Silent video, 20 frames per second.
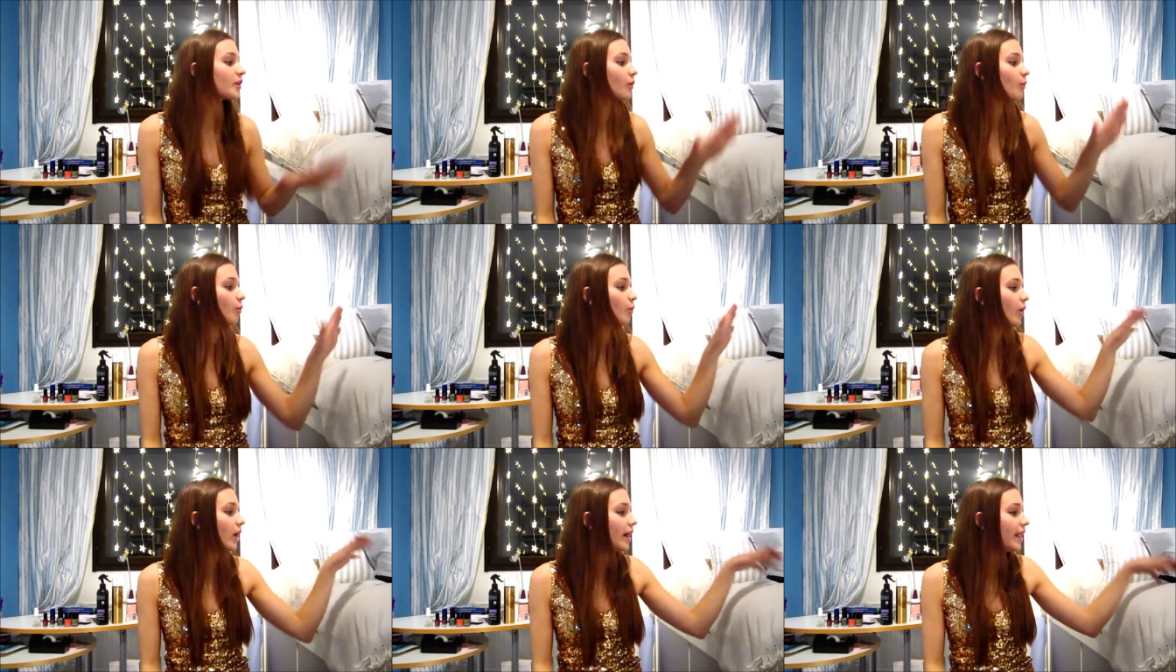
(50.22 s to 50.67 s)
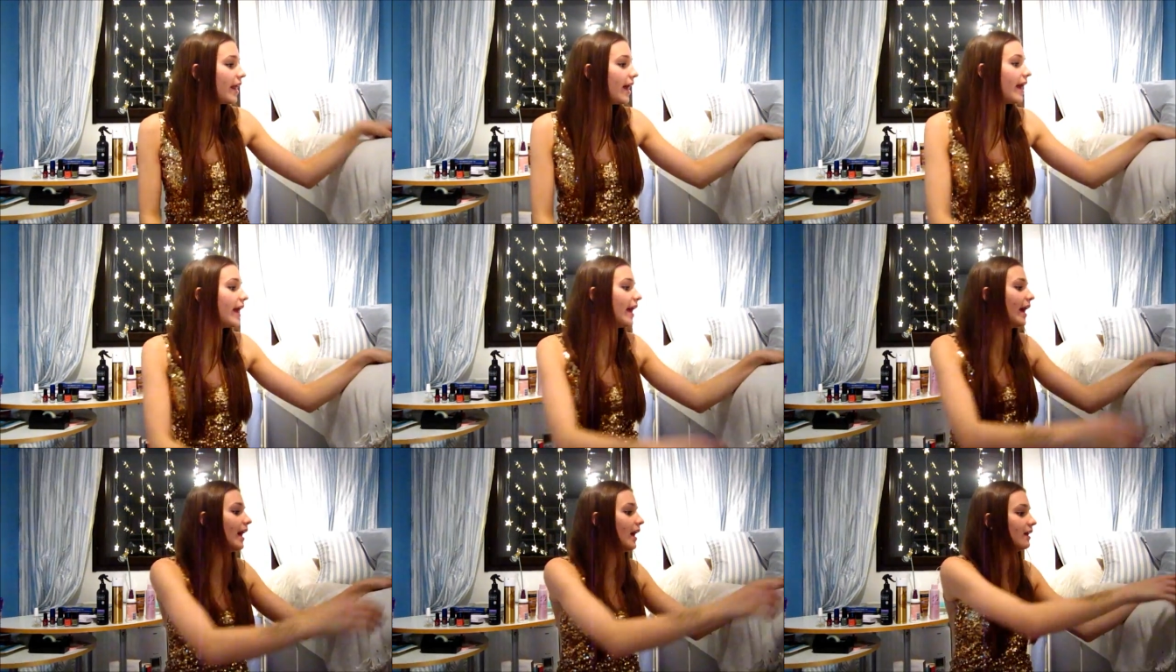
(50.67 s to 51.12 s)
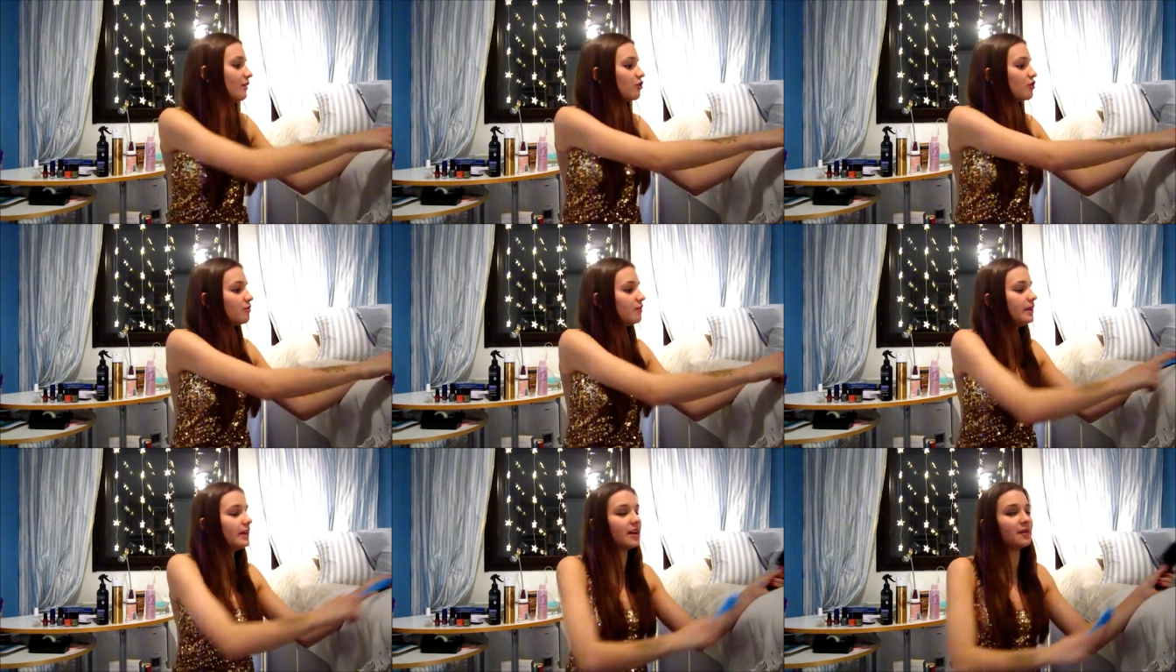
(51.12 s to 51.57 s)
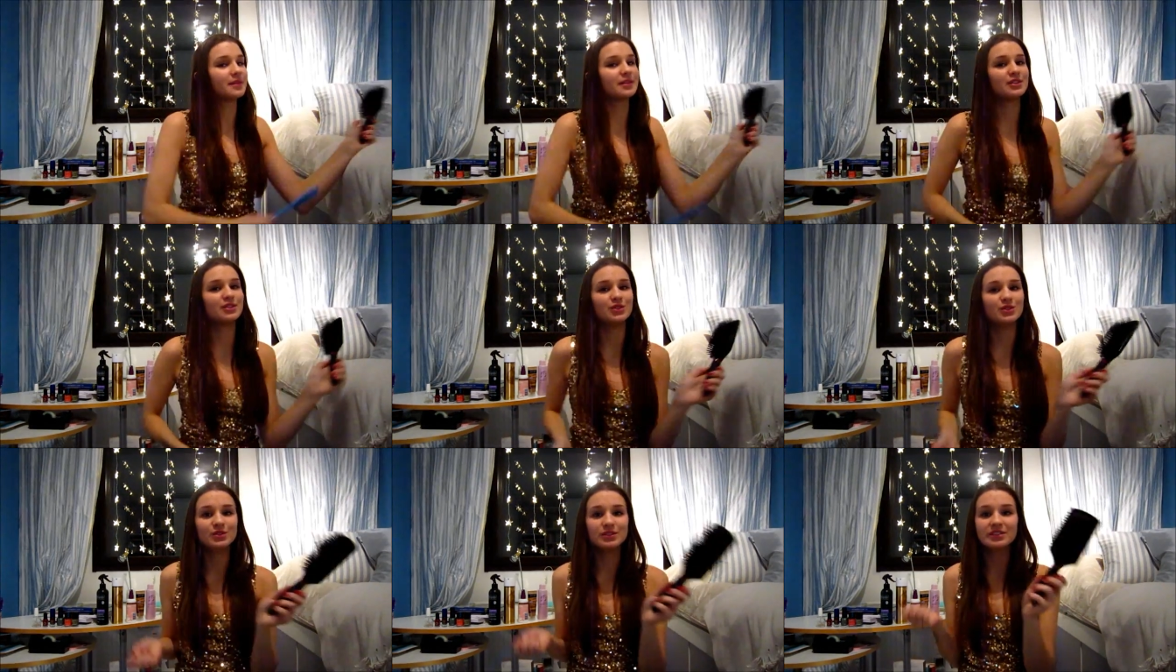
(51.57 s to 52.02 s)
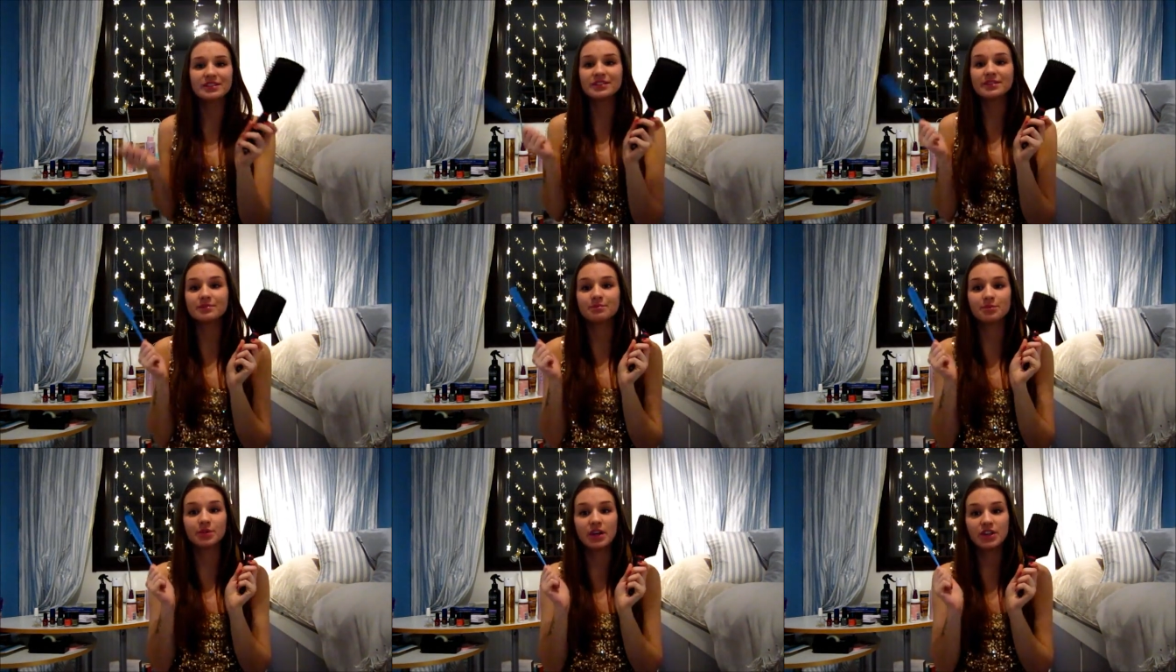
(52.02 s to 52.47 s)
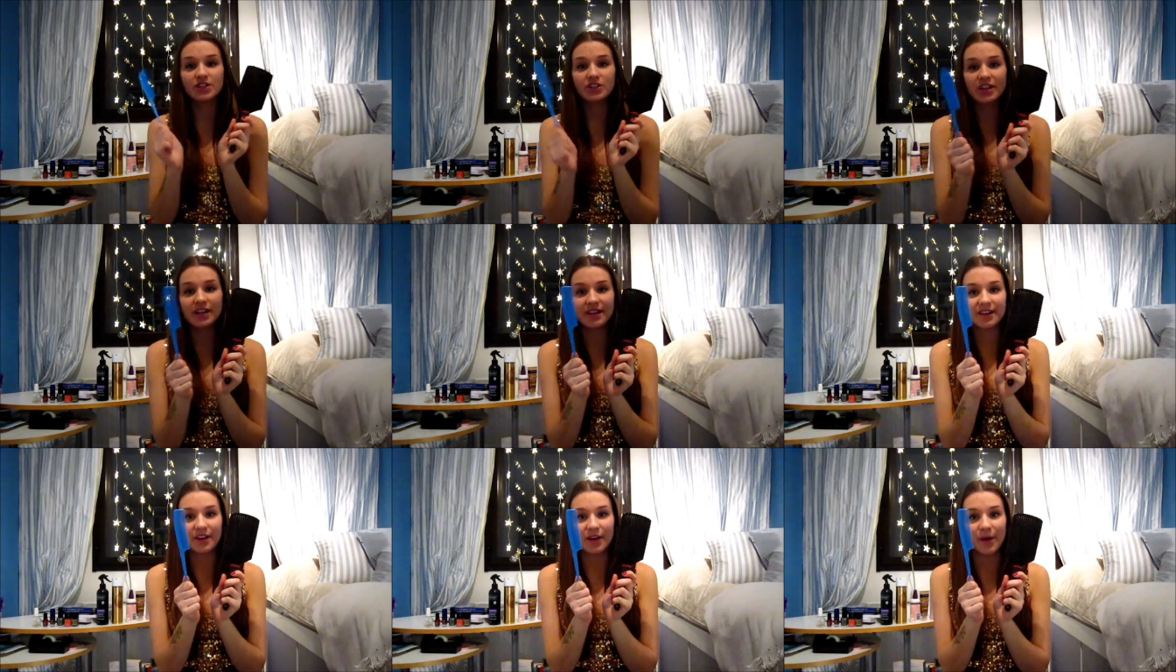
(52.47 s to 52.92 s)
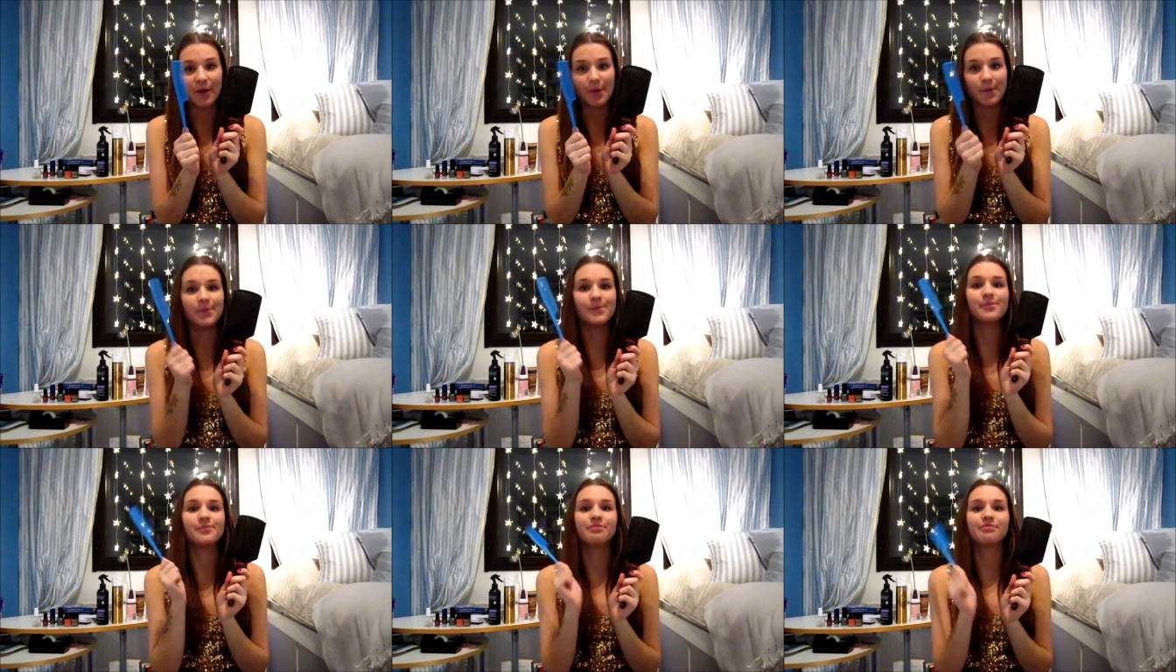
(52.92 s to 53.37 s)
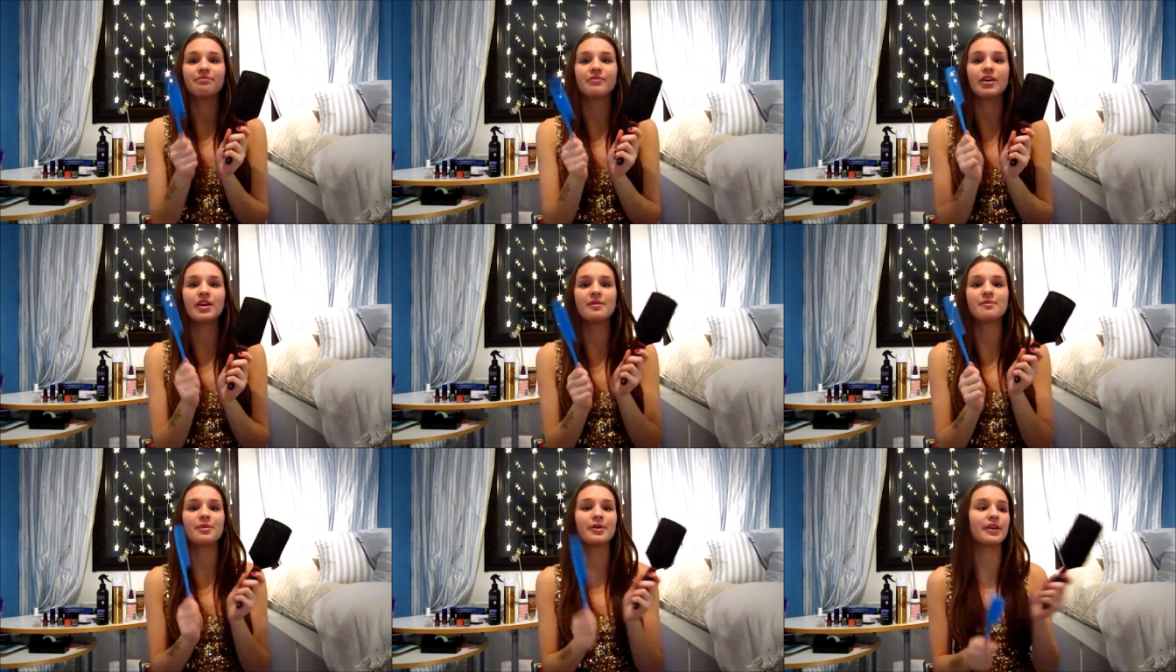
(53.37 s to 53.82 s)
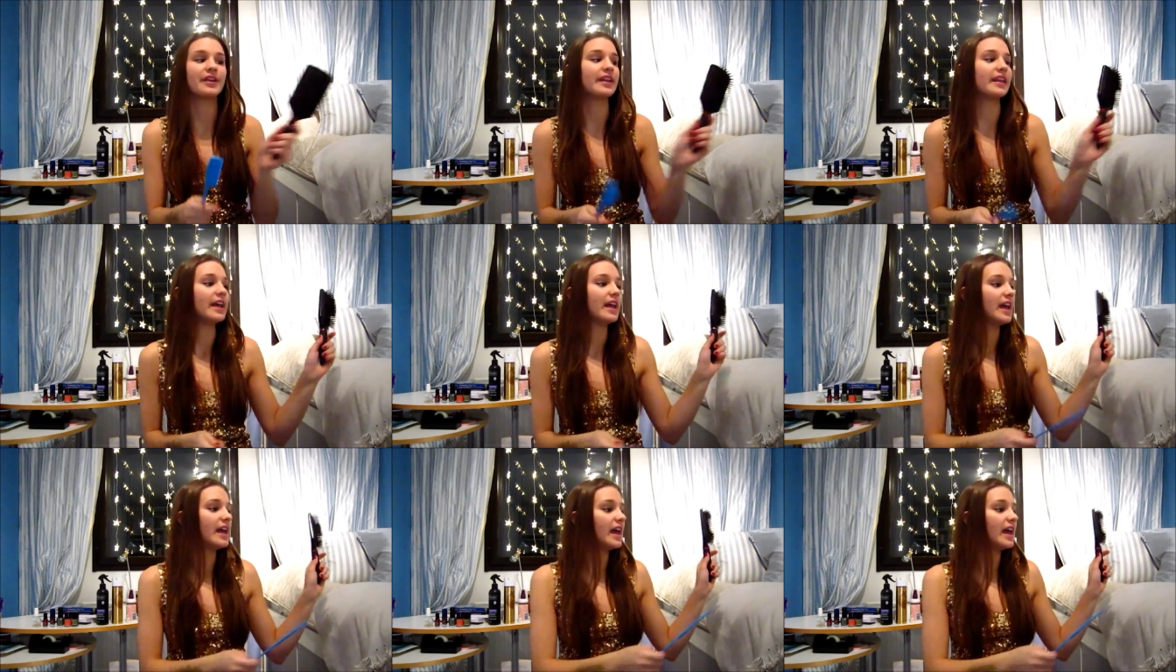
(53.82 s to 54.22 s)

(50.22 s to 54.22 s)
What I have with me are my tools: brush and comb, very important.